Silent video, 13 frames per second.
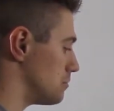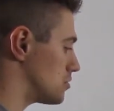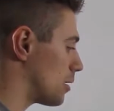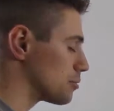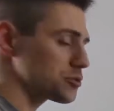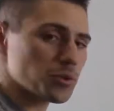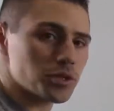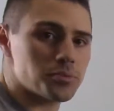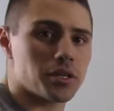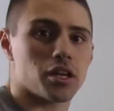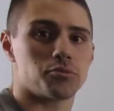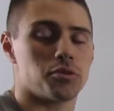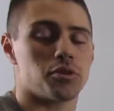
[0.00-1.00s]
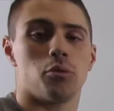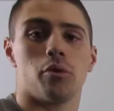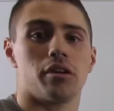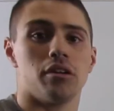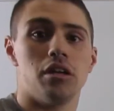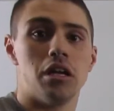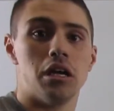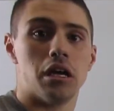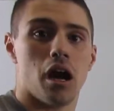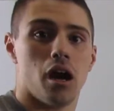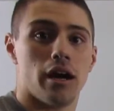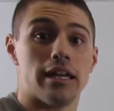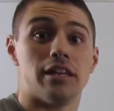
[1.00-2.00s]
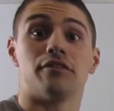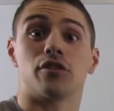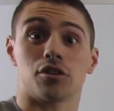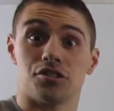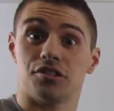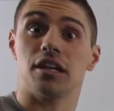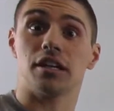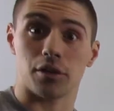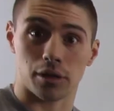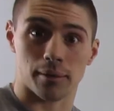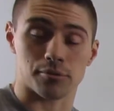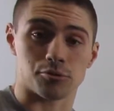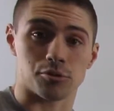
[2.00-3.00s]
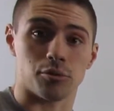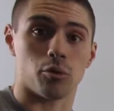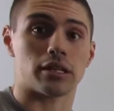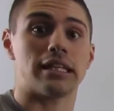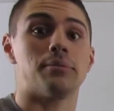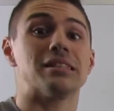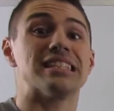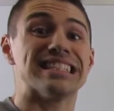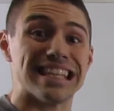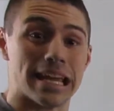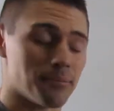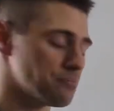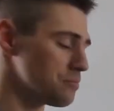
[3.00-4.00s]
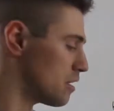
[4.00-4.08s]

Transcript: Double switch because we don't want to invert stereochemistry. We want to keep it the same.